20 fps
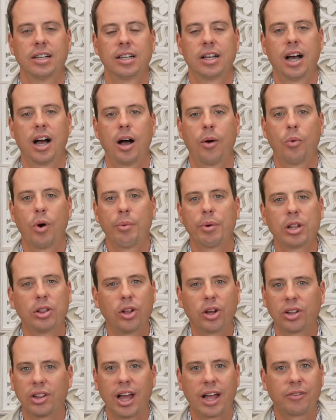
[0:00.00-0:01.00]
What would it
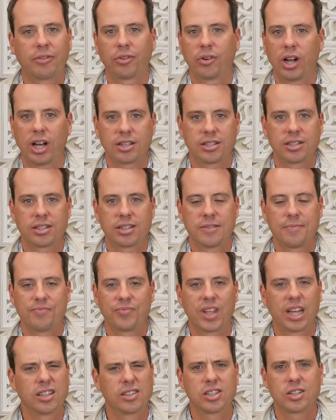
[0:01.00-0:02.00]
look like for us
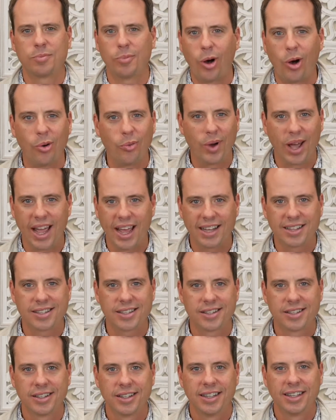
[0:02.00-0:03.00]
in small
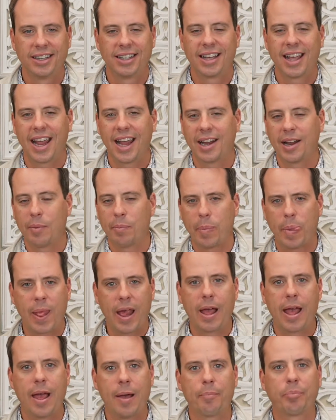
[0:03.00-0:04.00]
ways and
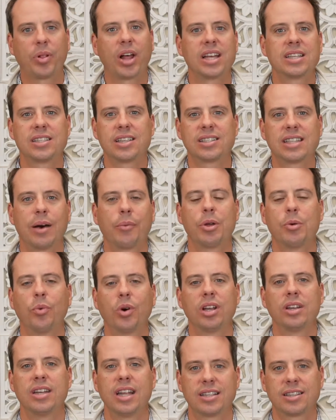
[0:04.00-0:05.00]
in places that we
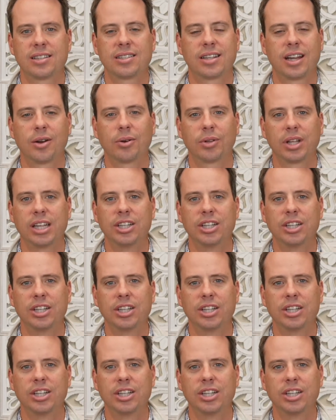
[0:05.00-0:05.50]
wouldn't necessarily